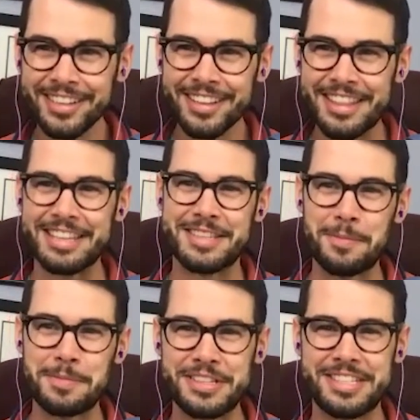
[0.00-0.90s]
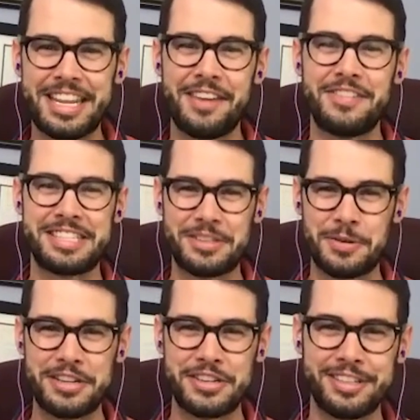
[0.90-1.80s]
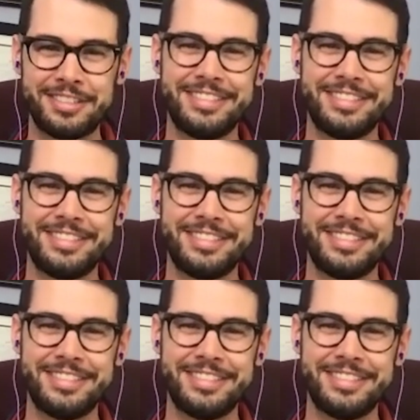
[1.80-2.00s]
the assumptions in a given situation.